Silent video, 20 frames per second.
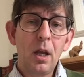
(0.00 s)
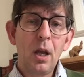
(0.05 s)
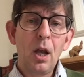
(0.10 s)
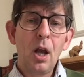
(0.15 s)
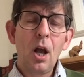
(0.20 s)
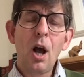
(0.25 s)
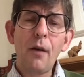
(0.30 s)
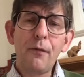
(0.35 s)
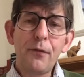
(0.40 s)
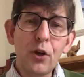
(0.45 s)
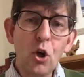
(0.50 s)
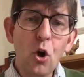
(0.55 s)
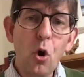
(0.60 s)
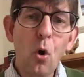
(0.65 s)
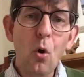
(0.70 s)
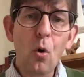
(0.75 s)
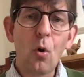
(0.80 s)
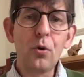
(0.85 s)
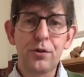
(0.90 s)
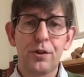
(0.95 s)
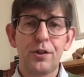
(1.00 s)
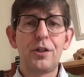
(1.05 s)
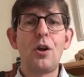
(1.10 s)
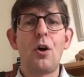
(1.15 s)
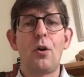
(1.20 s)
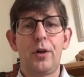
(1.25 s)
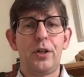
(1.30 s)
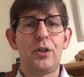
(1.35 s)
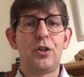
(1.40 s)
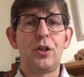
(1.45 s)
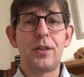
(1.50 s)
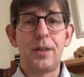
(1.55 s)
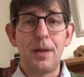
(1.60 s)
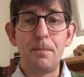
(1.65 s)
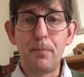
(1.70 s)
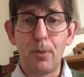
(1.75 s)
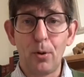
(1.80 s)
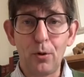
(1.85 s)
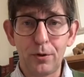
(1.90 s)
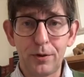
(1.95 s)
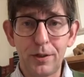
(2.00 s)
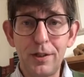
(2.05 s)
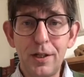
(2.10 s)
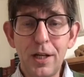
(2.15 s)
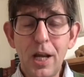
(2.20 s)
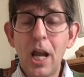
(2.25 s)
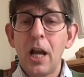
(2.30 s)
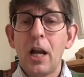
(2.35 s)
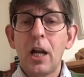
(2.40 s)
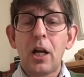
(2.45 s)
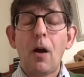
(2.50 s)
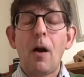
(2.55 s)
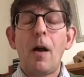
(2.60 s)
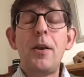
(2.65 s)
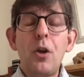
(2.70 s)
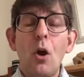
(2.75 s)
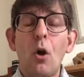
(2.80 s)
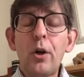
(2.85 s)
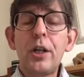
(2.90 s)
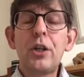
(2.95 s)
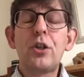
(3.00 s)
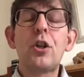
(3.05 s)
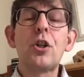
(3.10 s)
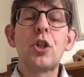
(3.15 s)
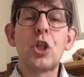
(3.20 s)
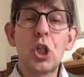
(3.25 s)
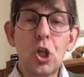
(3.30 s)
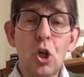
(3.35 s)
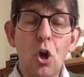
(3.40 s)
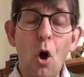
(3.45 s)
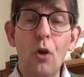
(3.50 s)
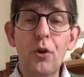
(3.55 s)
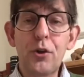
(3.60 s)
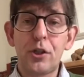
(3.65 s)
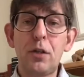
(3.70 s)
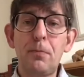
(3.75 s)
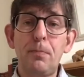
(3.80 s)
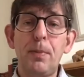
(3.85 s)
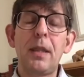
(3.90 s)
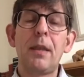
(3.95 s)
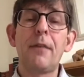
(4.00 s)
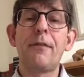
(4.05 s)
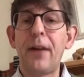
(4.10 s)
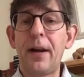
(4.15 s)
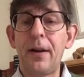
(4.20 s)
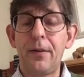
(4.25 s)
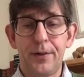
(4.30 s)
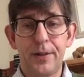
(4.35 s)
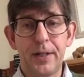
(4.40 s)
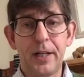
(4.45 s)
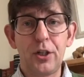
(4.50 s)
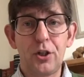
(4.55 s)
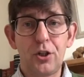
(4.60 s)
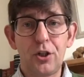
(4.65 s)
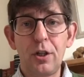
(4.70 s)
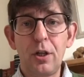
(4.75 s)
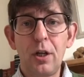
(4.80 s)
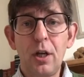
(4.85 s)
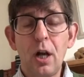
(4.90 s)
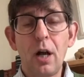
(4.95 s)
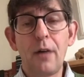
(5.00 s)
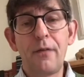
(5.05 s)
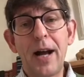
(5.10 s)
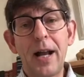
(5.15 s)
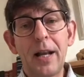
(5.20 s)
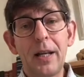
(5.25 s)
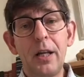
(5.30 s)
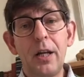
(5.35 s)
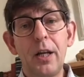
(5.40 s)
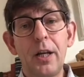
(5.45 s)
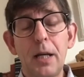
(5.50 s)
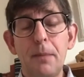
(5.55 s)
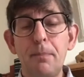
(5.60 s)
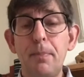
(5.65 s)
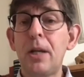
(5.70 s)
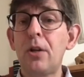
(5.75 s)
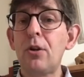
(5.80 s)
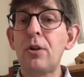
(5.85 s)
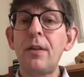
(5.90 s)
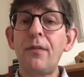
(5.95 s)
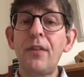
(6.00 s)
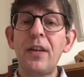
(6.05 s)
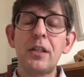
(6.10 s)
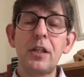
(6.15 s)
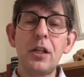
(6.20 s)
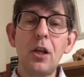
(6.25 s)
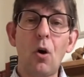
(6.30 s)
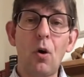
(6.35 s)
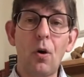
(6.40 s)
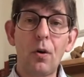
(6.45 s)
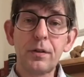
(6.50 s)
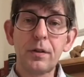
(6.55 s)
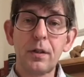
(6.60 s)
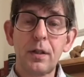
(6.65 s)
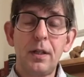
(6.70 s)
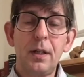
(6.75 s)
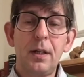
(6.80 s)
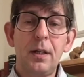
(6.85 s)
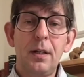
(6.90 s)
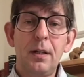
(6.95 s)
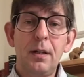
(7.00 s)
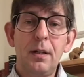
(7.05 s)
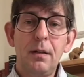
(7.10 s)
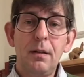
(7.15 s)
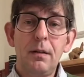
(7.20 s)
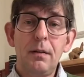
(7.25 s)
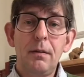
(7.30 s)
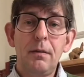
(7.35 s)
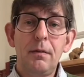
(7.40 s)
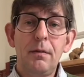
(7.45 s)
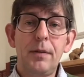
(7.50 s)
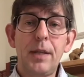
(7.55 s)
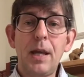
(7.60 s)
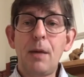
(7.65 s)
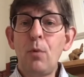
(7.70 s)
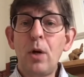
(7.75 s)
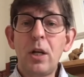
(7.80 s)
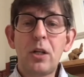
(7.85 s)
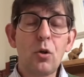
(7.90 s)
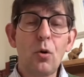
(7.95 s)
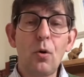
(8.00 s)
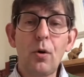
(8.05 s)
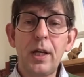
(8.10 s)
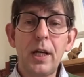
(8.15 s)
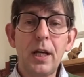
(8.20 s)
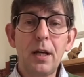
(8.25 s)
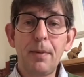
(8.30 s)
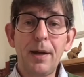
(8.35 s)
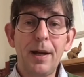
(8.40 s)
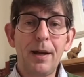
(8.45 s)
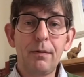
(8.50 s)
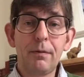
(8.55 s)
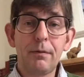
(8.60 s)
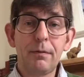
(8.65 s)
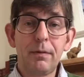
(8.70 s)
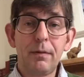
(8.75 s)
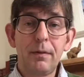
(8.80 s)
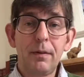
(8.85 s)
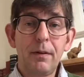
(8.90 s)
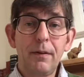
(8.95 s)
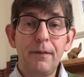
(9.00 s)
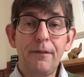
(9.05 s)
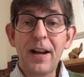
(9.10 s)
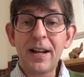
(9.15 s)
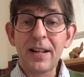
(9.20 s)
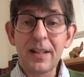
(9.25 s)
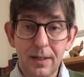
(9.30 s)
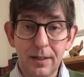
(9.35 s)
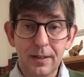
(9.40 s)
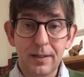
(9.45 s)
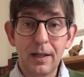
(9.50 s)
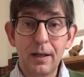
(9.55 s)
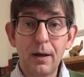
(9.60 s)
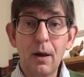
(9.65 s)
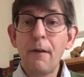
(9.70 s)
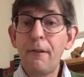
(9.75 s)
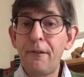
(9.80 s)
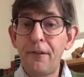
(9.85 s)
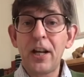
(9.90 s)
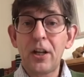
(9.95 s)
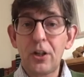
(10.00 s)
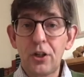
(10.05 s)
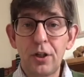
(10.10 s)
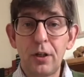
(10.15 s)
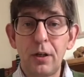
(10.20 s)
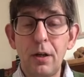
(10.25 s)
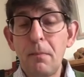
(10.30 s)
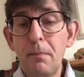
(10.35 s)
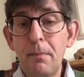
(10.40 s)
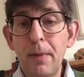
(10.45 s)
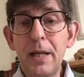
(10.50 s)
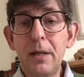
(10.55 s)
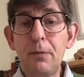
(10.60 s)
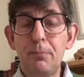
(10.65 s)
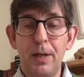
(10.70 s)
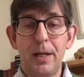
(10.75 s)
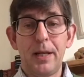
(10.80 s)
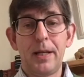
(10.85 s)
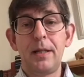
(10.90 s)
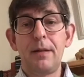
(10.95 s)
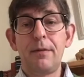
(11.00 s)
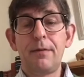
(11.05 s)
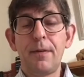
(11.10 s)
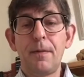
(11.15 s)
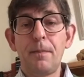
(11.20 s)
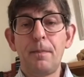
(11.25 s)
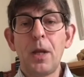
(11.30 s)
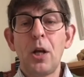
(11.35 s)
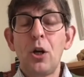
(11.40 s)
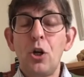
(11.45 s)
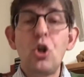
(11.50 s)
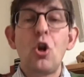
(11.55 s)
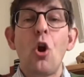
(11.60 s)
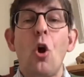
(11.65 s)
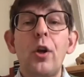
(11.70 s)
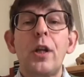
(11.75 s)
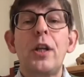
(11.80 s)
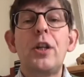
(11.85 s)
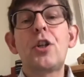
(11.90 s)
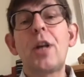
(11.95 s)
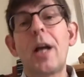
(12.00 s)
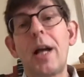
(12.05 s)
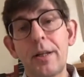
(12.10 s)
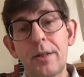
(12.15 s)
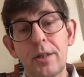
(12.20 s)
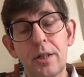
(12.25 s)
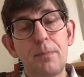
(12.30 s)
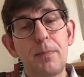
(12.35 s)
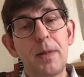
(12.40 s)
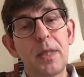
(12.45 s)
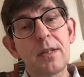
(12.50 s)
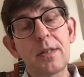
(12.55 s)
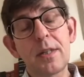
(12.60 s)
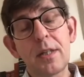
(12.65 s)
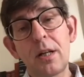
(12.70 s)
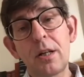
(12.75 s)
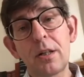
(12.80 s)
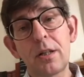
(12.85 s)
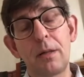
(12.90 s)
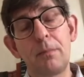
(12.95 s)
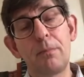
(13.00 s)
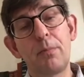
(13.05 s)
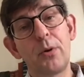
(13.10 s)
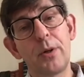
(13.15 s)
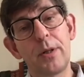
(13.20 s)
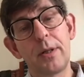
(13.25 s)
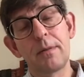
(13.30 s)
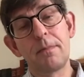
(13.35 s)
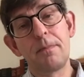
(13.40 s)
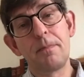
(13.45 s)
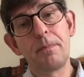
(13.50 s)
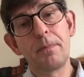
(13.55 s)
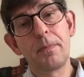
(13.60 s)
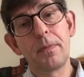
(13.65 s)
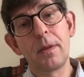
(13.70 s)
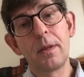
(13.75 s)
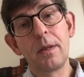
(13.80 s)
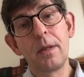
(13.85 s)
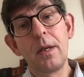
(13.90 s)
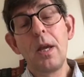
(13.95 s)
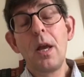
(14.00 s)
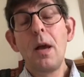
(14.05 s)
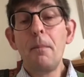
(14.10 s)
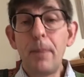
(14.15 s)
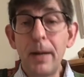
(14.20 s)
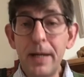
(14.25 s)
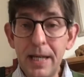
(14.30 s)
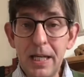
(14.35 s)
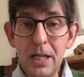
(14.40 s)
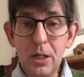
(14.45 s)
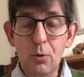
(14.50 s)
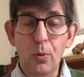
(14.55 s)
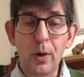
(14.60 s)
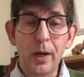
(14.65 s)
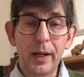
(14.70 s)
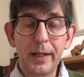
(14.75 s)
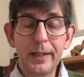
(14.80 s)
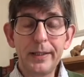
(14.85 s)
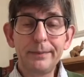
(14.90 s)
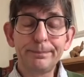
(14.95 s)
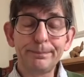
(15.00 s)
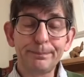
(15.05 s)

Of course knowledge is important. Knowledge has got to be the foundation of our learning, because if it's not, then we're talking about fantasy, fiction, make-believe. Knowledge has to be the starting point. But equally,